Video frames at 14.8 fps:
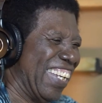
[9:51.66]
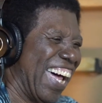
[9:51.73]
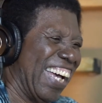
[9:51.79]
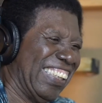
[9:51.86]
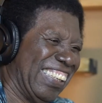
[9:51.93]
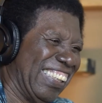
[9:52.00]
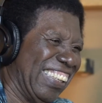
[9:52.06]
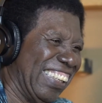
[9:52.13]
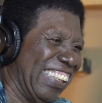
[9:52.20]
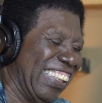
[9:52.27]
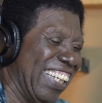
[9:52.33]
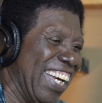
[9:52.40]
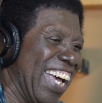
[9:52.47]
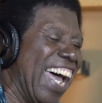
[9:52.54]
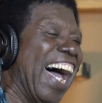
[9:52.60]
niceties.
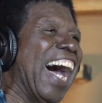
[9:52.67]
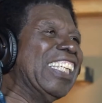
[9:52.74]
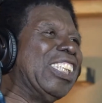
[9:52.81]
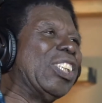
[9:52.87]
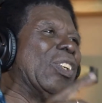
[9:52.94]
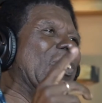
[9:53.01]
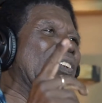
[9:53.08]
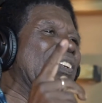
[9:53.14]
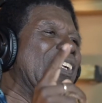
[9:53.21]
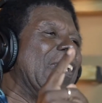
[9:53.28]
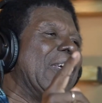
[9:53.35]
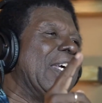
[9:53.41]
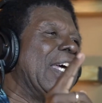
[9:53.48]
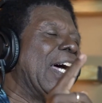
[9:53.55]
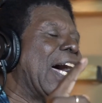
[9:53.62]
And so
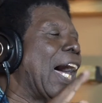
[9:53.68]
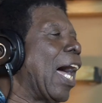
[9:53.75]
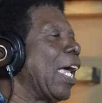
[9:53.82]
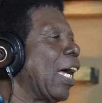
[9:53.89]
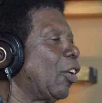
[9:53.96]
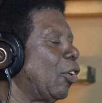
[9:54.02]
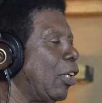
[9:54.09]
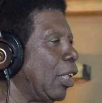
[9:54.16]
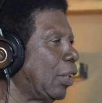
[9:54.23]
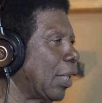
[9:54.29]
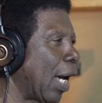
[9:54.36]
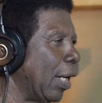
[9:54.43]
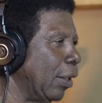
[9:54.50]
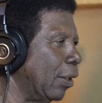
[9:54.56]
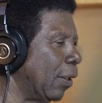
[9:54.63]
I had to
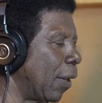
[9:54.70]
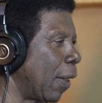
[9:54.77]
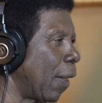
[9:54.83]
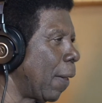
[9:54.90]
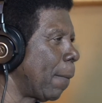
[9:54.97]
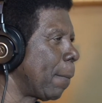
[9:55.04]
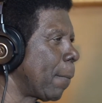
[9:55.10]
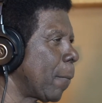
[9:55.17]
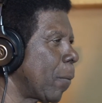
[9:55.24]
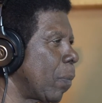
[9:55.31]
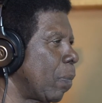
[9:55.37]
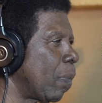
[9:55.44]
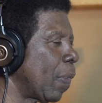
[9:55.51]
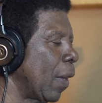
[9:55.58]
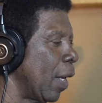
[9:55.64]
decide.
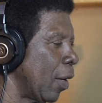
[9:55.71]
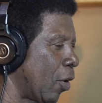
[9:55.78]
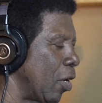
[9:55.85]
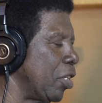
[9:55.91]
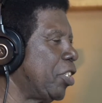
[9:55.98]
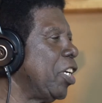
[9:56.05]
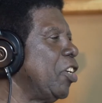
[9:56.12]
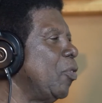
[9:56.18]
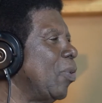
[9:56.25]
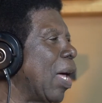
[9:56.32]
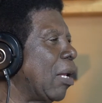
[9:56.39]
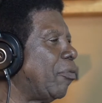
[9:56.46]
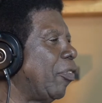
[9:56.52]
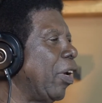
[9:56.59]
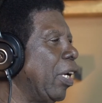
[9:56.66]
Continue in
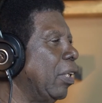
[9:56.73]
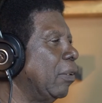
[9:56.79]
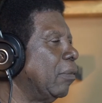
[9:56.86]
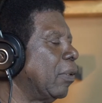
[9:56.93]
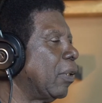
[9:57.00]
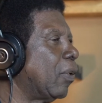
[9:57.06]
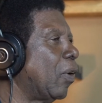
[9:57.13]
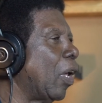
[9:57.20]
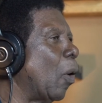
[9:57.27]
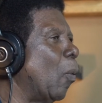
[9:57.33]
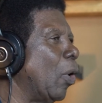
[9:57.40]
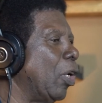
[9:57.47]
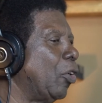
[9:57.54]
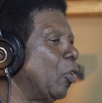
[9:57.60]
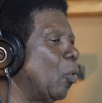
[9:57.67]
that vein, because I
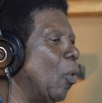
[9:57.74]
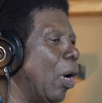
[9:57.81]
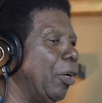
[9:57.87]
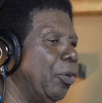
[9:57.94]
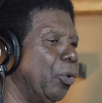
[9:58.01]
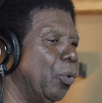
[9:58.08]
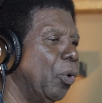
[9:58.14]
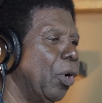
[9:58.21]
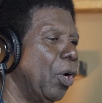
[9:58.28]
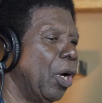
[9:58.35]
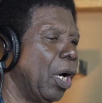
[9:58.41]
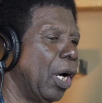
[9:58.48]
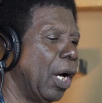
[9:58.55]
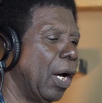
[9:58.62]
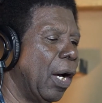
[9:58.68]
wanted to go and do
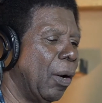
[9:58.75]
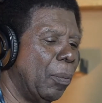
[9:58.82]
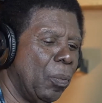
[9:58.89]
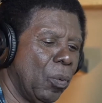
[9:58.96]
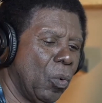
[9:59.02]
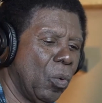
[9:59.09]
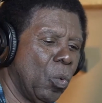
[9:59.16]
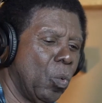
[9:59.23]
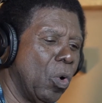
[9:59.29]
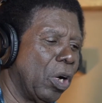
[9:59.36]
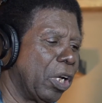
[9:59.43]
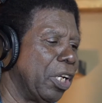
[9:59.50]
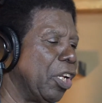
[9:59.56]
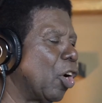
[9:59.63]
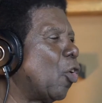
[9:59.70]

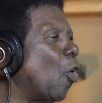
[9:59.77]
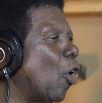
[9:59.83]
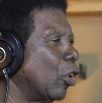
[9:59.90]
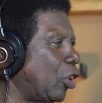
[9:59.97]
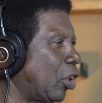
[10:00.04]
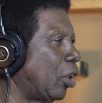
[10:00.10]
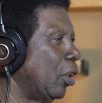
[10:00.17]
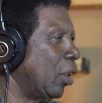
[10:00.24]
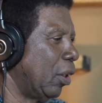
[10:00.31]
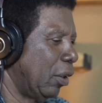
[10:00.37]
work in the courts,